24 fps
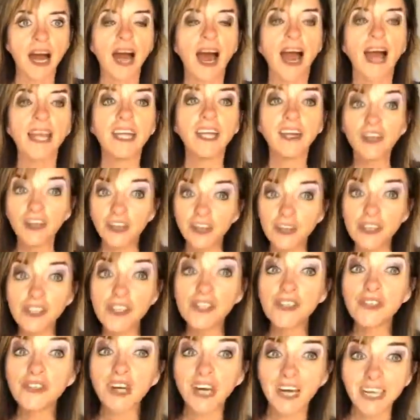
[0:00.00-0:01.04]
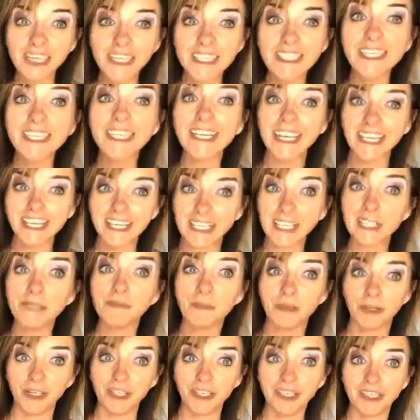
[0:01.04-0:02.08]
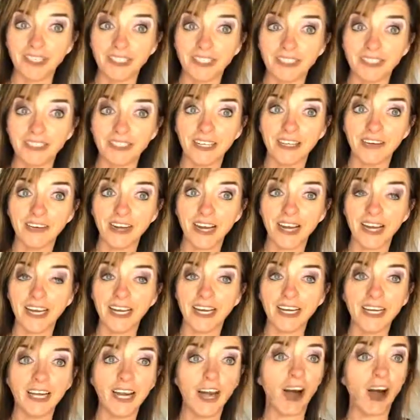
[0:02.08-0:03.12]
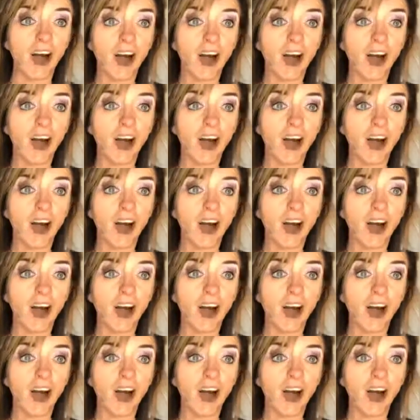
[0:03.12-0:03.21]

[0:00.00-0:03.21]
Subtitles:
I encourage you guys to get this book, okay?